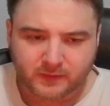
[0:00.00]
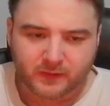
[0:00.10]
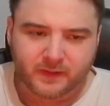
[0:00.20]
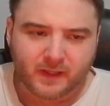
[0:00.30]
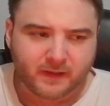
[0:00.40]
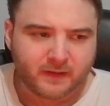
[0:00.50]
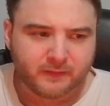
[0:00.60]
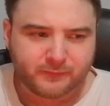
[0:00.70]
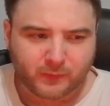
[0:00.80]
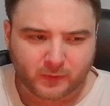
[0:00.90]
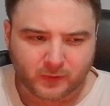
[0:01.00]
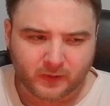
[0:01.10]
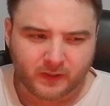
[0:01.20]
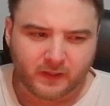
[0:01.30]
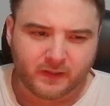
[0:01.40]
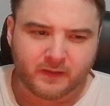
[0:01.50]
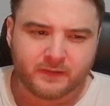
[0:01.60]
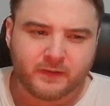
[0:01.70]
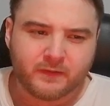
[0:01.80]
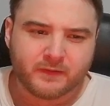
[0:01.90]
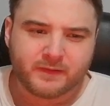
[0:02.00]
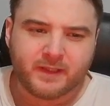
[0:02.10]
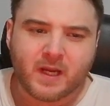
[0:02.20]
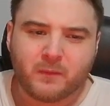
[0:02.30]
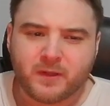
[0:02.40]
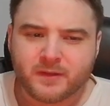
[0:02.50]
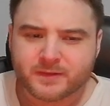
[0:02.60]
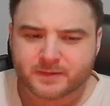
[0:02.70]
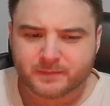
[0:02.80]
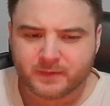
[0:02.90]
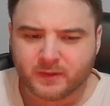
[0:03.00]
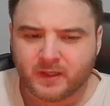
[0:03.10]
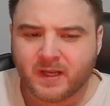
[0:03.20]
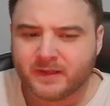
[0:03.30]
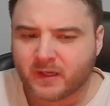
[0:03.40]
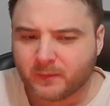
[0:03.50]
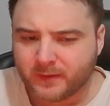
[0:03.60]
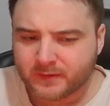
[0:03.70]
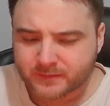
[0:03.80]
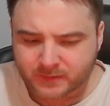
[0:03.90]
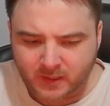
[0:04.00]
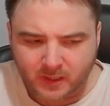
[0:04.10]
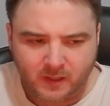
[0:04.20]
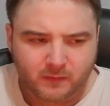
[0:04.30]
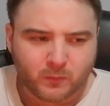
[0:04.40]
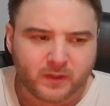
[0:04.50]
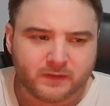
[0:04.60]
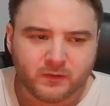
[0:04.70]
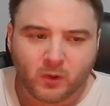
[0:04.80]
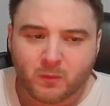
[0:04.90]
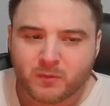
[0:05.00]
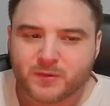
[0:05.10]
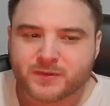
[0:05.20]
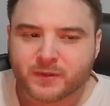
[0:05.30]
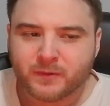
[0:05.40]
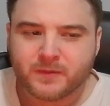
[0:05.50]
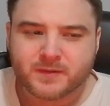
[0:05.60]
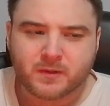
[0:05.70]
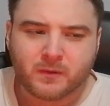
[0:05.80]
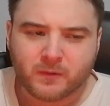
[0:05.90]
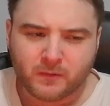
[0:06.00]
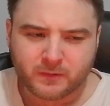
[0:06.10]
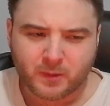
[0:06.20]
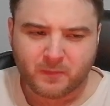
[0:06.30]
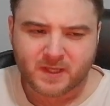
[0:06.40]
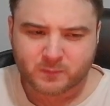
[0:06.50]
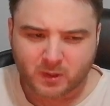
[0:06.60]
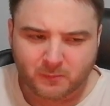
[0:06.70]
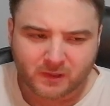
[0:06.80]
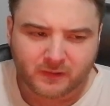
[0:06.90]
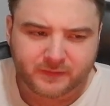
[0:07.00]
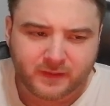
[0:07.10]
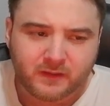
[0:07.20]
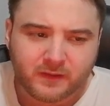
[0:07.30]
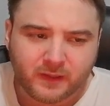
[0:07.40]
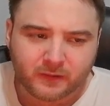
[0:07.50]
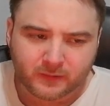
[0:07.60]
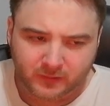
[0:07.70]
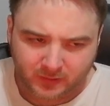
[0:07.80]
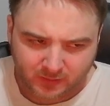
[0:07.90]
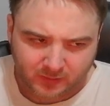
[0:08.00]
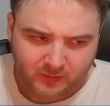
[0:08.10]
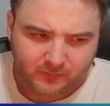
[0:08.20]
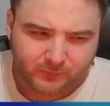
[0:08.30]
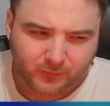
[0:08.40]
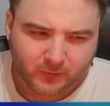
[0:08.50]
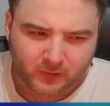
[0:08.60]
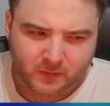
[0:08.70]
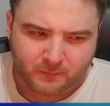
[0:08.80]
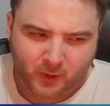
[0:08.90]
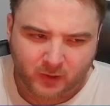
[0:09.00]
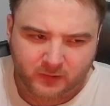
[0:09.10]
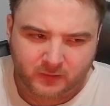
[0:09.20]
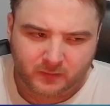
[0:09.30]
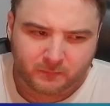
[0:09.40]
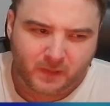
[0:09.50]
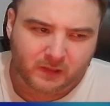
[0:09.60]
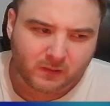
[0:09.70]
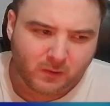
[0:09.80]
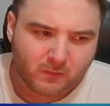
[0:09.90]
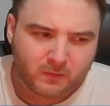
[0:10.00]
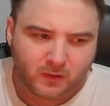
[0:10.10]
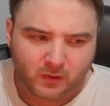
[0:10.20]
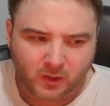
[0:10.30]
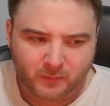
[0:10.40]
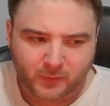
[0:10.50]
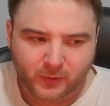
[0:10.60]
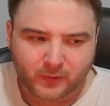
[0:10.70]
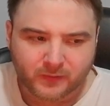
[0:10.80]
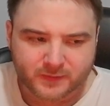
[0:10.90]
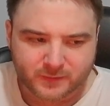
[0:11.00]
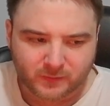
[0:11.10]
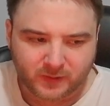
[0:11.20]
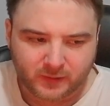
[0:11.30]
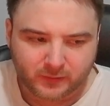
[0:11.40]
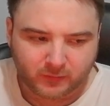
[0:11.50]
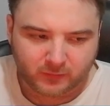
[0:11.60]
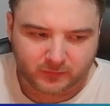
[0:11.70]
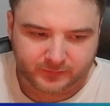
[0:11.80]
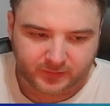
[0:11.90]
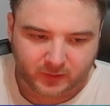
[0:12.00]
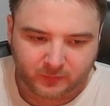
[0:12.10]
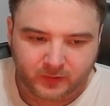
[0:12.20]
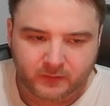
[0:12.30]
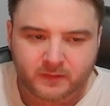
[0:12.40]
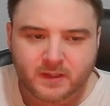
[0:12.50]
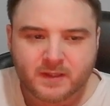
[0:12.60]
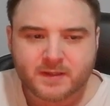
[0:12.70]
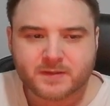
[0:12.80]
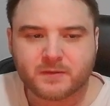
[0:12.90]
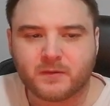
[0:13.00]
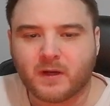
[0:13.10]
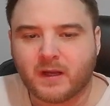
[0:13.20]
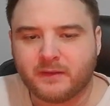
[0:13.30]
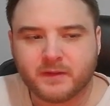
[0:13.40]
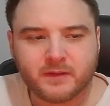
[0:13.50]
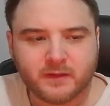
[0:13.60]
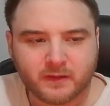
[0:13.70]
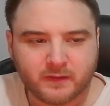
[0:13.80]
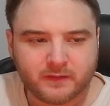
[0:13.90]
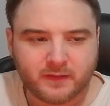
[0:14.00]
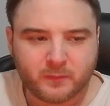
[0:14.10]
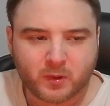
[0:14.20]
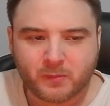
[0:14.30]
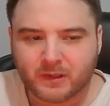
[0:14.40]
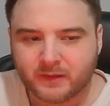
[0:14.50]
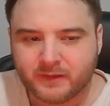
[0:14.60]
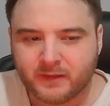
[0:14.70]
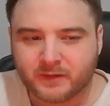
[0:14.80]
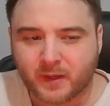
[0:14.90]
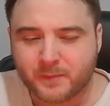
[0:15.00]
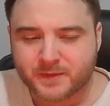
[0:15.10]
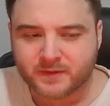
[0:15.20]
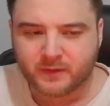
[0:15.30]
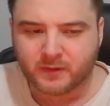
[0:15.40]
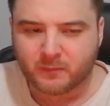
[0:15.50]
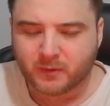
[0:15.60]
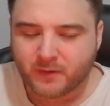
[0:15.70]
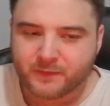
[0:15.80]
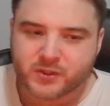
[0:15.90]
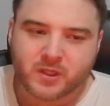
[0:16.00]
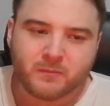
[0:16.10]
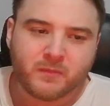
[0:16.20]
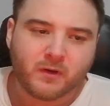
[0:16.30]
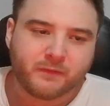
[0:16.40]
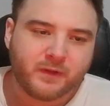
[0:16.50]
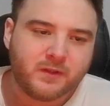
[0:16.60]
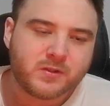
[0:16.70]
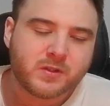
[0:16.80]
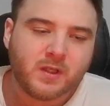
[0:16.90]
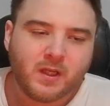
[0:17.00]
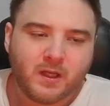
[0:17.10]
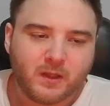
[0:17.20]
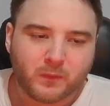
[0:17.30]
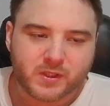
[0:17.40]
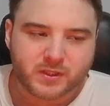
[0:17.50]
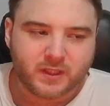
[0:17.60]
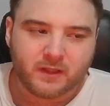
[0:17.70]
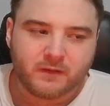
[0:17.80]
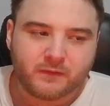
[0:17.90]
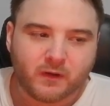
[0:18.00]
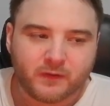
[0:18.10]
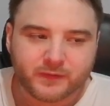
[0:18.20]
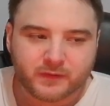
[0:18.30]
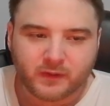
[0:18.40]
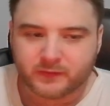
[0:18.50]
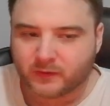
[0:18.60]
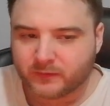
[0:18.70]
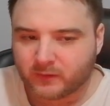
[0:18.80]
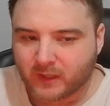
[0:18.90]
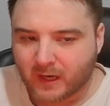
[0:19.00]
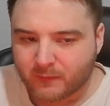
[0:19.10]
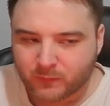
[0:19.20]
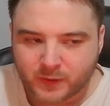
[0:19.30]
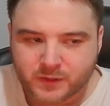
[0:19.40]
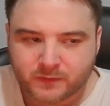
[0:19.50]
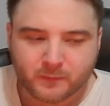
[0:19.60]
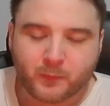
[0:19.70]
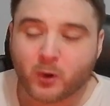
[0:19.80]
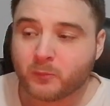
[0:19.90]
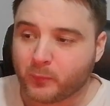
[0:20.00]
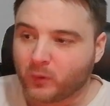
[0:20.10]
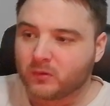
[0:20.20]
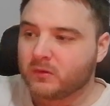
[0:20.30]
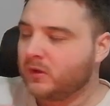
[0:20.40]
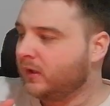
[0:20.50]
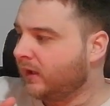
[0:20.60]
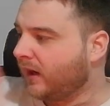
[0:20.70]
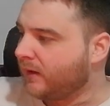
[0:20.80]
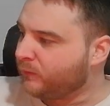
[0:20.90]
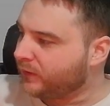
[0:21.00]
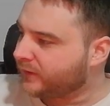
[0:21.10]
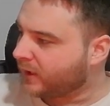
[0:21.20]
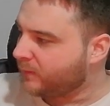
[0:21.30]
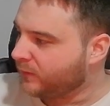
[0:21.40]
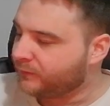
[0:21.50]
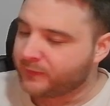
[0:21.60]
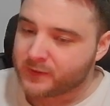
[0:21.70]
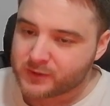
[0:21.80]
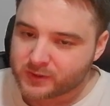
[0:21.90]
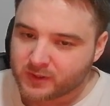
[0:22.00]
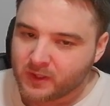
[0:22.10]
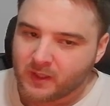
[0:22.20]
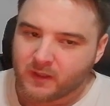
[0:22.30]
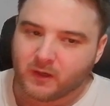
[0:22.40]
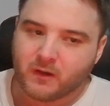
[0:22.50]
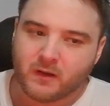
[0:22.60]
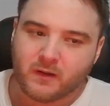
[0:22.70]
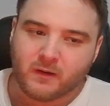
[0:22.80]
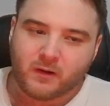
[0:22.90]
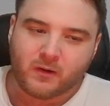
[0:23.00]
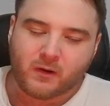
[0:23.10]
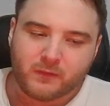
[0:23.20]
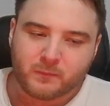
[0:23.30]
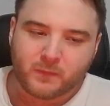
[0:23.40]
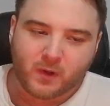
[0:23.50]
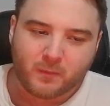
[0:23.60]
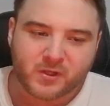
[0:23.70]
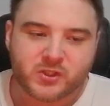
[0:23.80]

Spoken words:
data for the areas, the 8 areas with no booster. So the base probability here for Park Mellow, Auburn, so here are the area. So I did the probability times the number of gem of each, which give on the total average per pool every time you fish, on how much